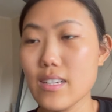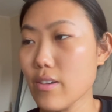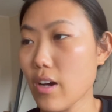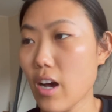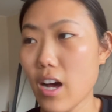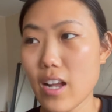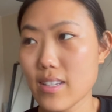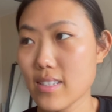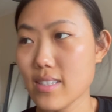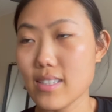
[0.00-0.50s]

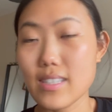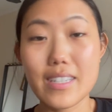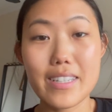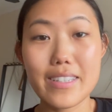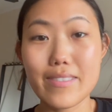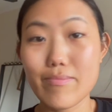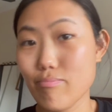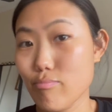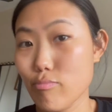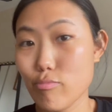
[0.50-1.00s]

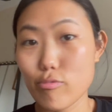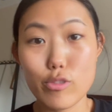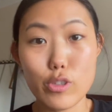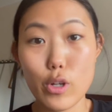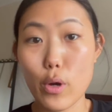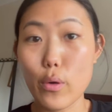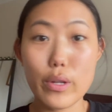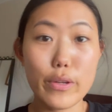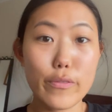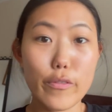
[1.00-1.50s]
honestly
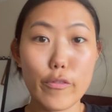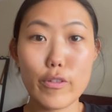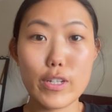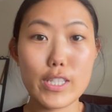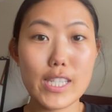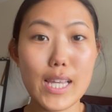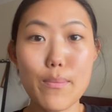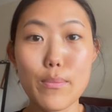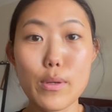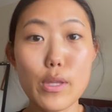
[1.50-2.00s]
don't even
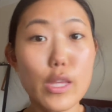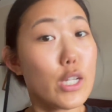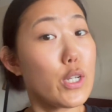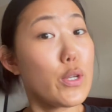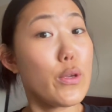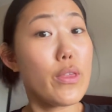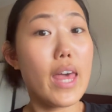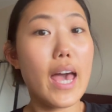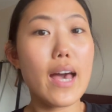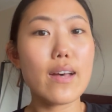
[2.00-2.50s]
resemble the
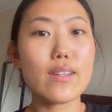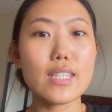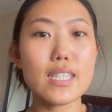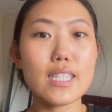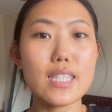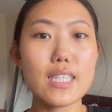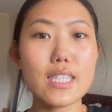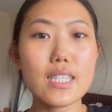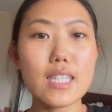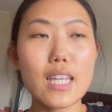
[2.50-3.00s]

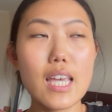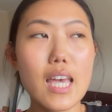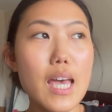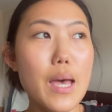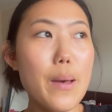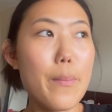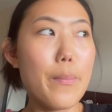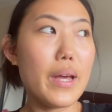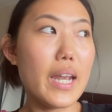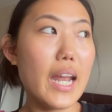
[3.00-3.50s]
2000s,
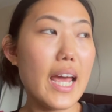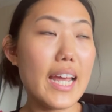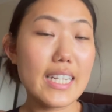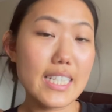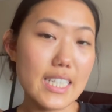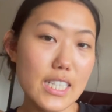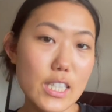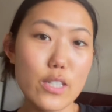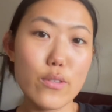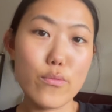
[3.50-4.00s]
but I
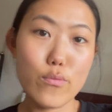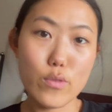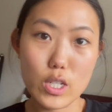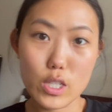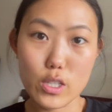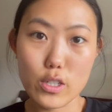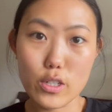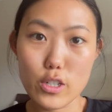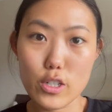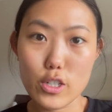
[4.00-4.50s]
did some
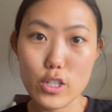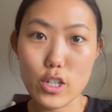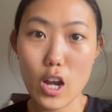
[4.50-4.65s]
research